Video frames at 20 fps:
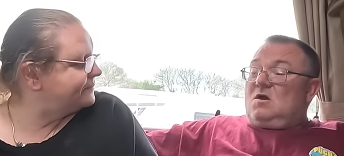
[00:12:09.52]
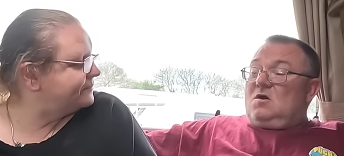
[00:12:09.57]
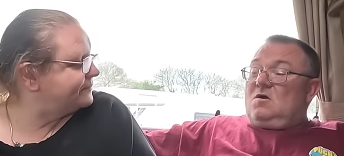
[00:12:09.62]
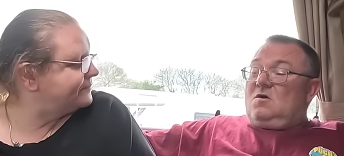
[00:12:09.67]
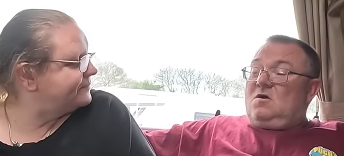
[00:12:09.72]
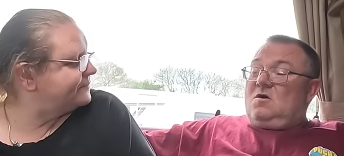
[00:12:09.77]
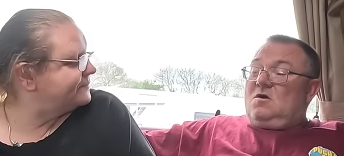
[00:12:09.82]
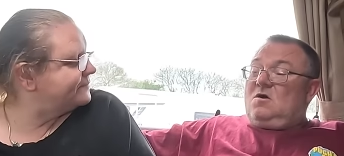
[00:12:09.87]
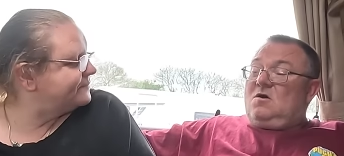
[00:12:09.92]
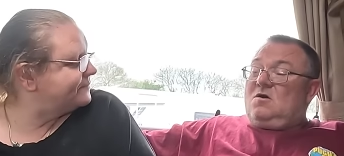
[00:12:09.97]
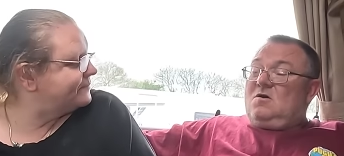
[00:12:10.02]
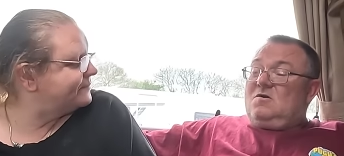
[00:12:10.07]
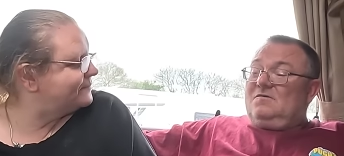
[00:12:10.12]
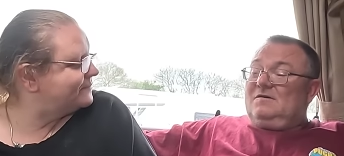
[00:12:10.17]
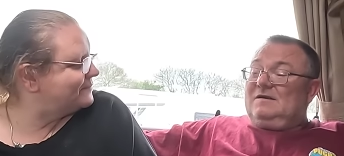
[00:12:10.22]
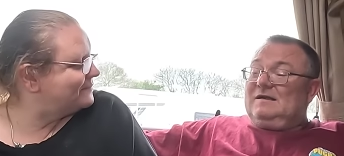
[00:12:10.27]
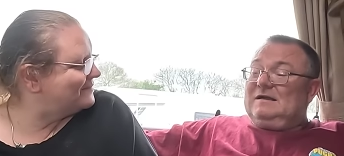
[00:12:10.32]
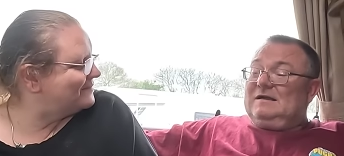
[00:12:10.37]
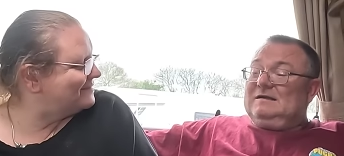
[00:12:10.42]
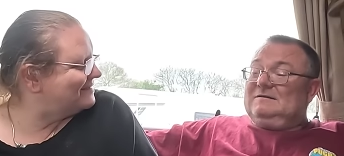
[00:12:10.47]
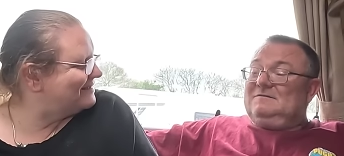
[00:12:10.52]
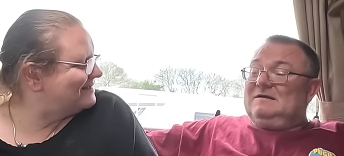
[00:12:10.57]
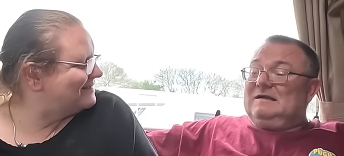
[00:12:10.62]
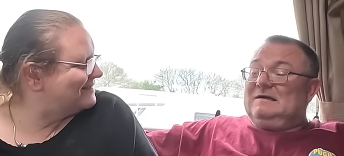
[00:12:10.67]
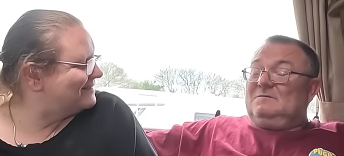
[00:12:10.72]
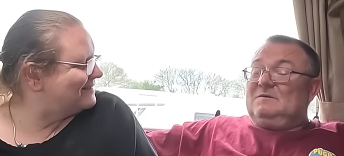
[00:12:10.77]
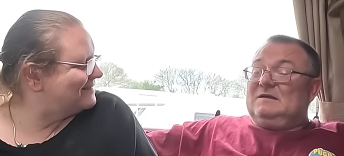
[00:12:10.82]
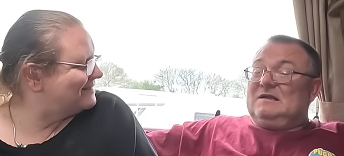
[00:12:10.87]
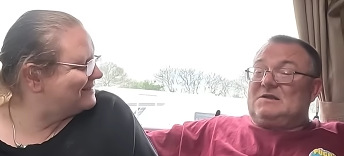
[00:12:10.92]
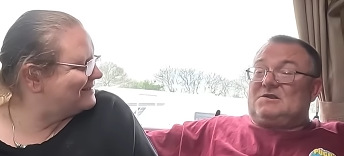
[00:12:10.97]
Speaker 1: Oh, right,
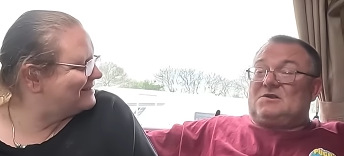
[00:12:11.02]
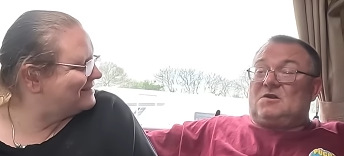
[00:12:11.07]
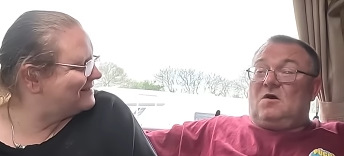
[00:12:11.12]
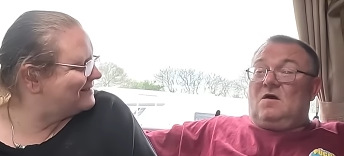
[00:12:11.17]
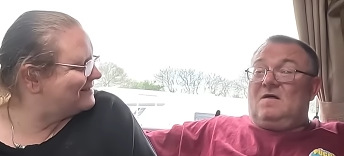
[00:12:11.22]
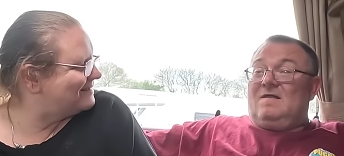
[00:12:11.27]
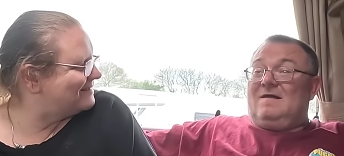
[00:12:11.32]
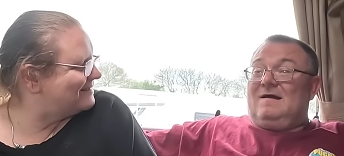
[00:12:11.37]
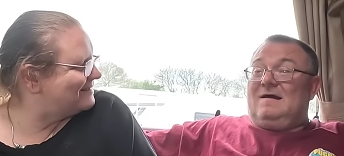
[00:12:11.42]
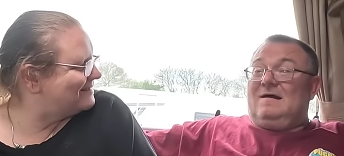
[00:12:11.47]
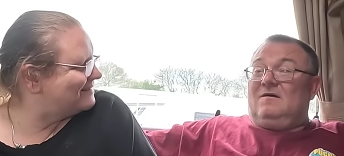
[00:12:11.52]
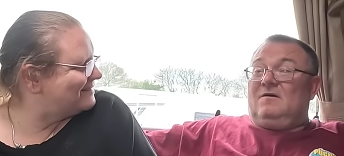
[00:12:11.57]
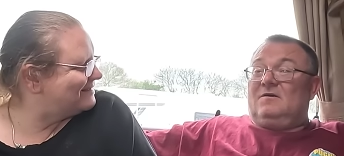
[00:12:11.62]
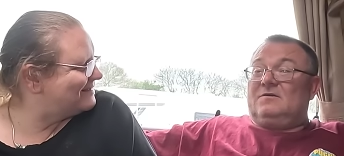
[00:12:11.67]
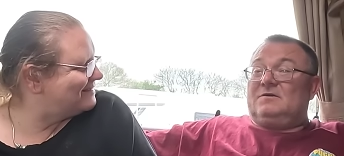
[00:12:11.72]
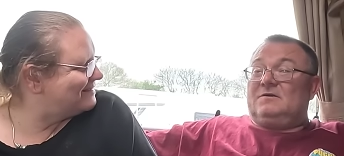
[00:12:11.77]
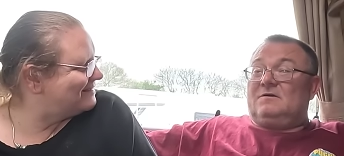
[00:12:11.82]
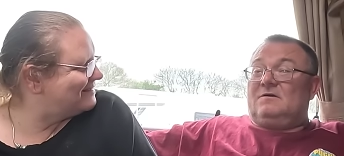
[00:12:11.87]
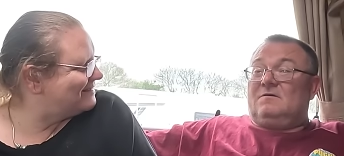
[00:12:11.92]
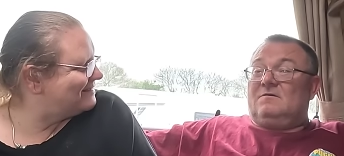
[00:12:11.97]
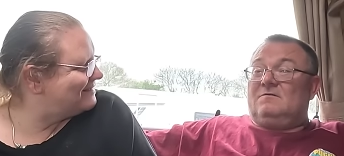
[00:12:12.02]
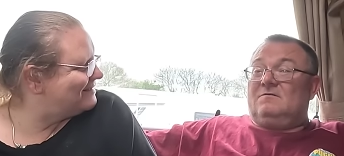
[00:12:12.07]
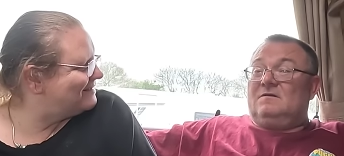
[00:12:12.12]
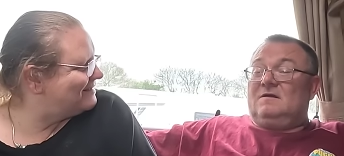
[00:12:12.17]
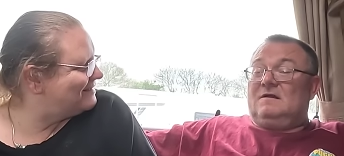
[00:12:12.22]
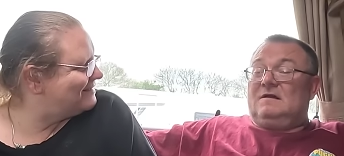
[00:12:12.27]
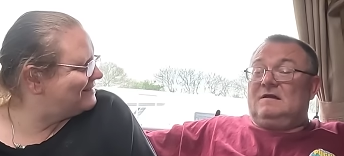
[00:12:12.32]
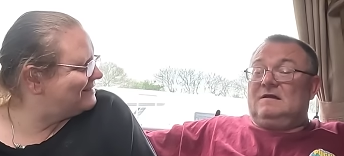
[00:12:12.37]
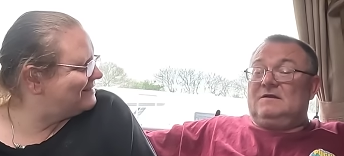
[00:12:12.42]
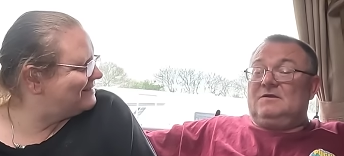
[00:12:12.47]
right. Well, I saw that on your
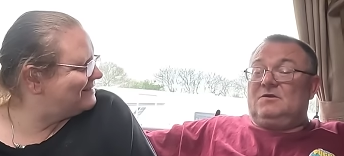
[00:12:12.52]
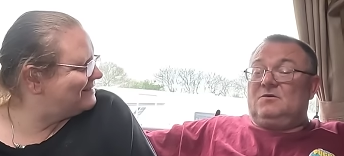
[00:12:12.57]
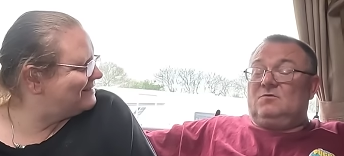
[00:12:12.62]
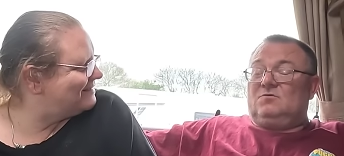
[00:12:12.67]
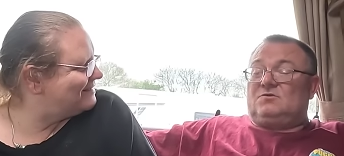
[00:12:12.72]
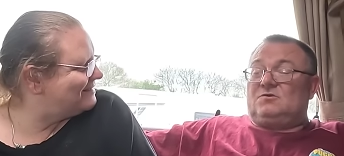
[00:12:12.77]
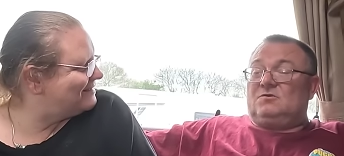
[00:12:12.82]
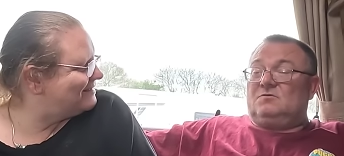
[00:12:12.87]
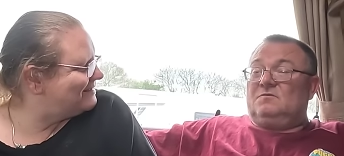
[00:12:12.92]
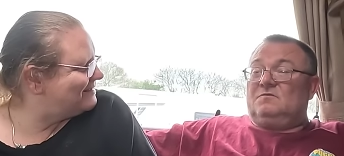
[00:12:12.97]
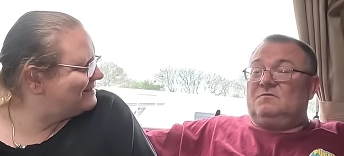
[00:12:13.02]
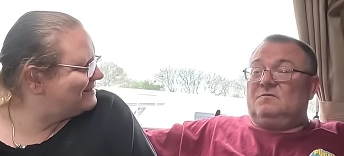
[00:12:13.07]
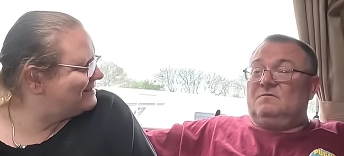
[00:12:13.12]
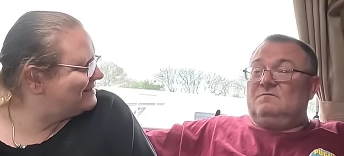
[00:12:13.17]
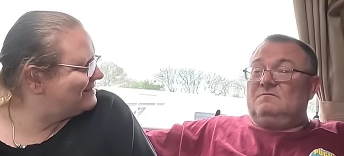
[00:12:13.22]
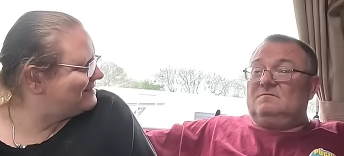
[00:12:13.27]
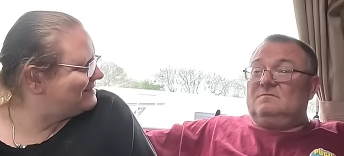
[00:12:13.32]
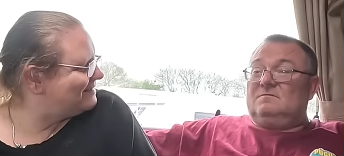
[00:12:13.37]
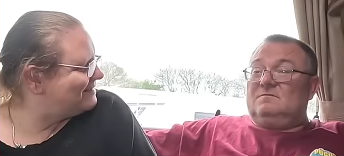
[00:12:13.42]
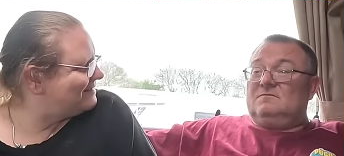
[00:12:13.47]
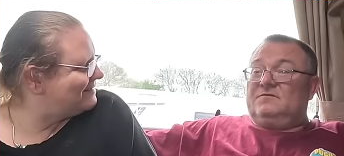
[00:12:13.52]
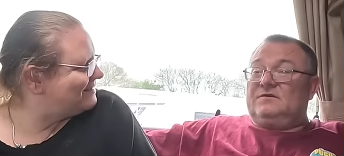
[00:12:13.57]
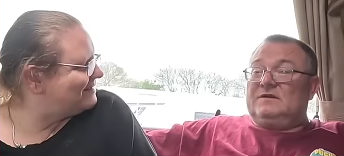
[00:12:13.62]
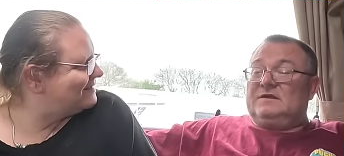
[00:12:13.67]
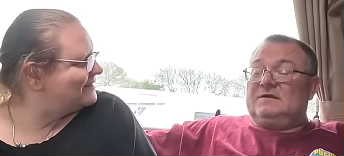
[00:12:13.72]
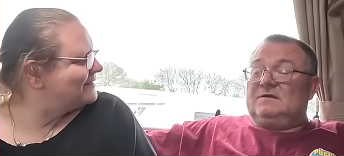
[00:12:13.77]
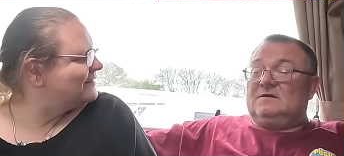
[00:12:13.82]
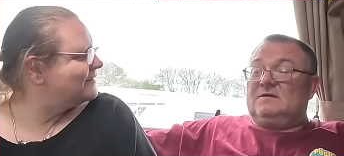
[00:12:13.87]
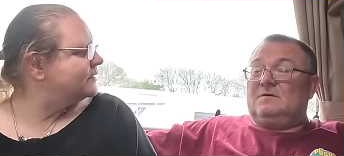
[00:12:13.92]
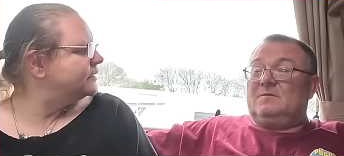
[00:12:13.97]
uh, YouTube
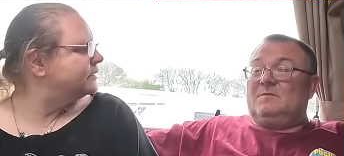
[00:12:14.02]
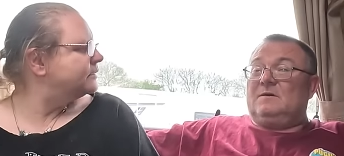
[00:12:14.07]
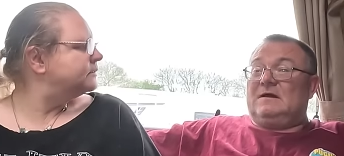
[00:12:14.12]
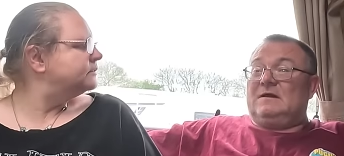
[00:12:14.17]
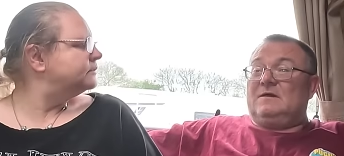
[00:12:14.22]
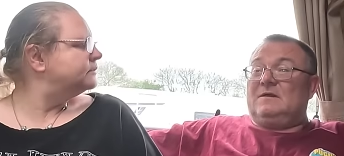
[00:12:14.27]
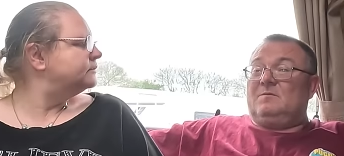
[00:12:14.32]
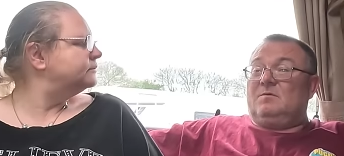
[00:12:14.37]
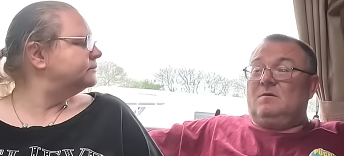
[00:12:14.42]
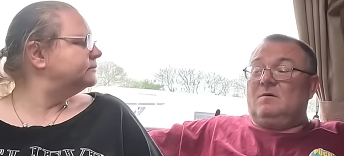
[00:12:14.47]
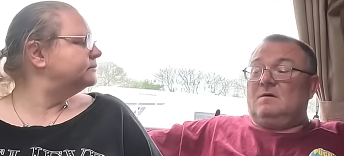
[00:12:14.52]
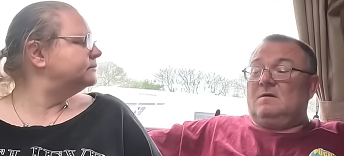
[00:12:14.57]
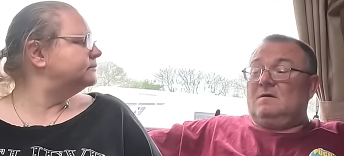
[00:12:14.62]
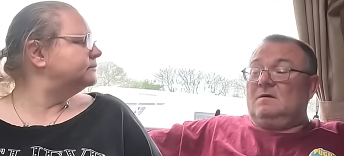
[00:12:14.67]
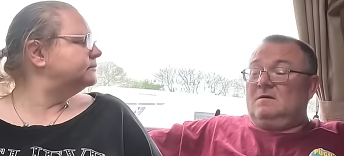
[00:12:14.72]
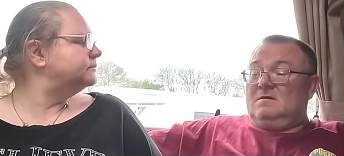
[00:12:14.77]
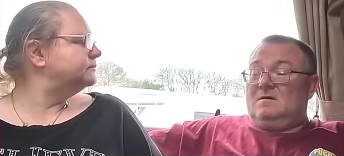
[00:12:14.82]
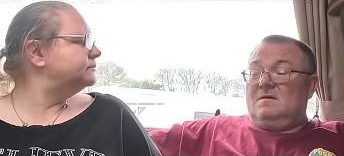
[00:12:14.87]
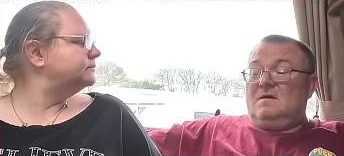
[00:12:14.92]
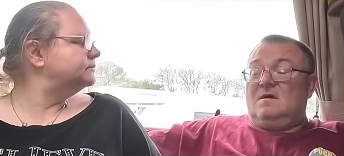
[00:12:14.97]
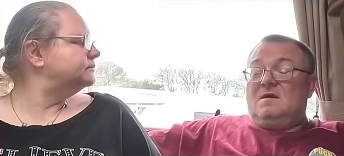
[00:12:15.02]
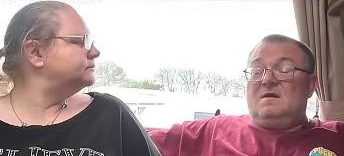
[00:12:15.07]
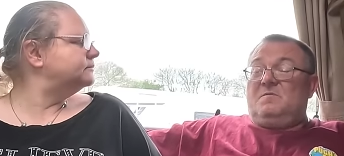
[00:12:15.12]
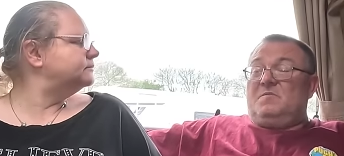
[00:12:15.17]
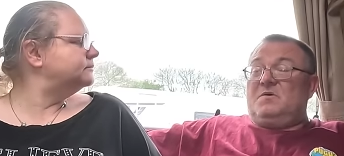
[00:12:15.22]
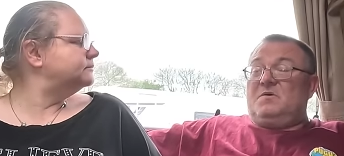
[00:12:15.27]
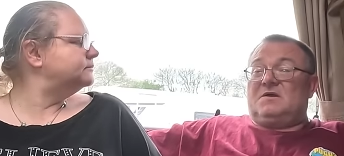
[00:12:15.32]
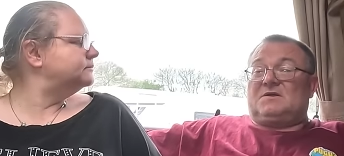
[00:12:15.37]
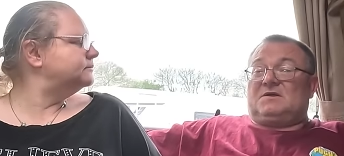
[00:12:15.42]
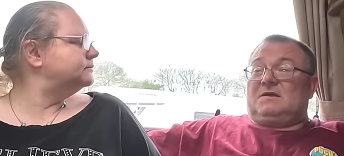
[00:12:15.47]
video about your bungalow.
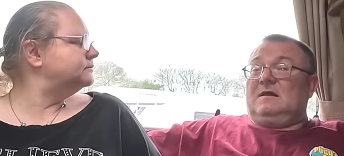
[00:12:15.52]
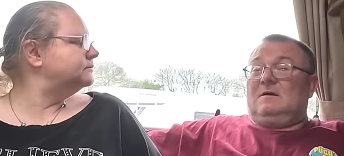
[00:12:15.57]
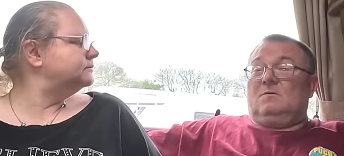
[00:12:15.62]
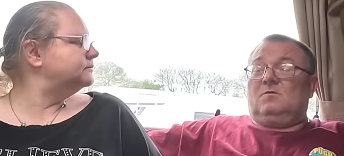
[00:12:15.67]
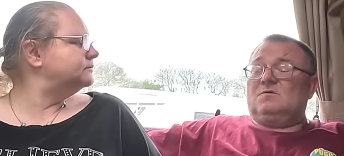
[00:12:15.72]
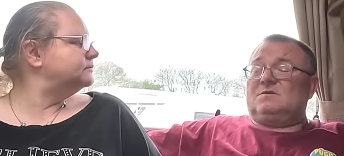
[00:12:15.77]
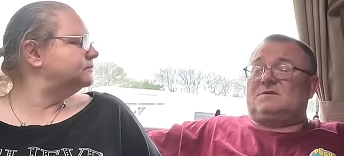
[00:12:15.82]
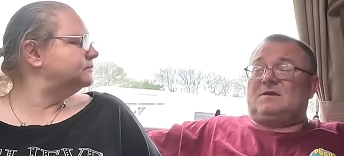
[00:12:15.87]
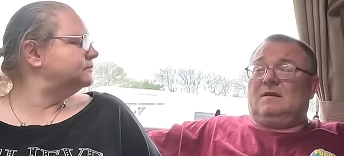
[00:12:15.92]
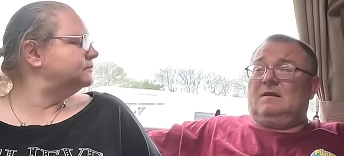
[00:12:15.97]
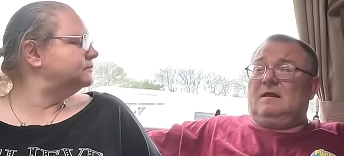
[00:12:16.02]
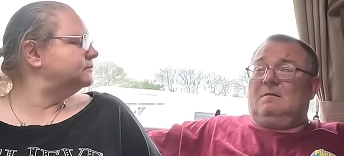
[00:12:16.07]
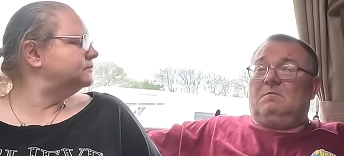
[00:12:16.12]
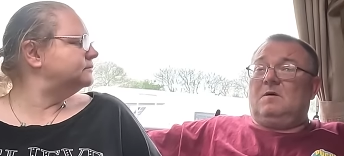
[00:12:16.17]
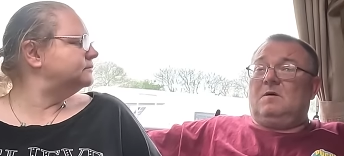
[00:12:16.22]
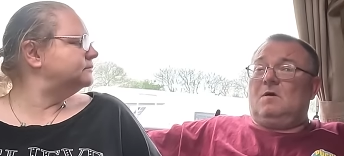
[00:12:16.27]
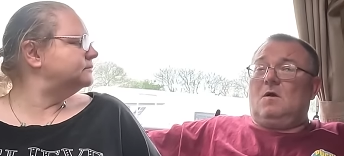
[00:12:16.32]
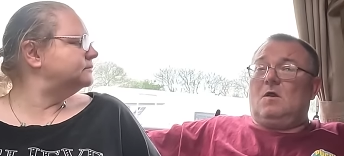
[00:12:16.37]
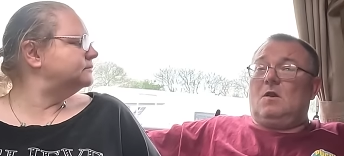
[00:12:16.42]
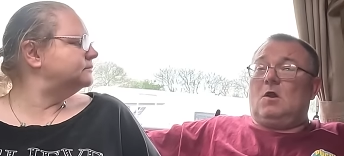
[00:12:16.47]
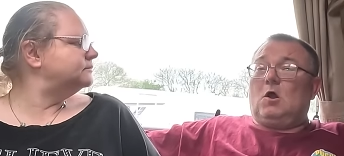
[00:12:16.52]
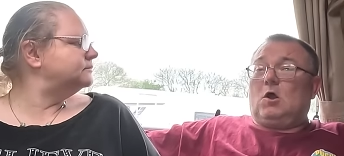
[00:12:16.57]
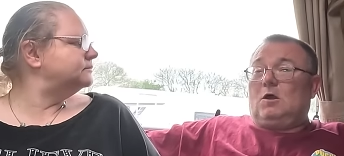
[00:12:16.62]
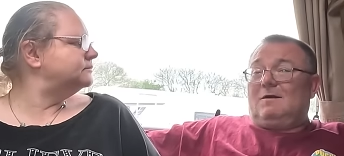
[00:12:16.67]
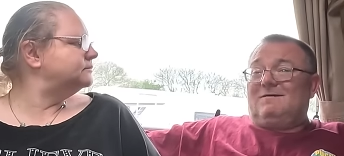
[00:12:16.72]
Personally, I wouldn't sell that bungalow.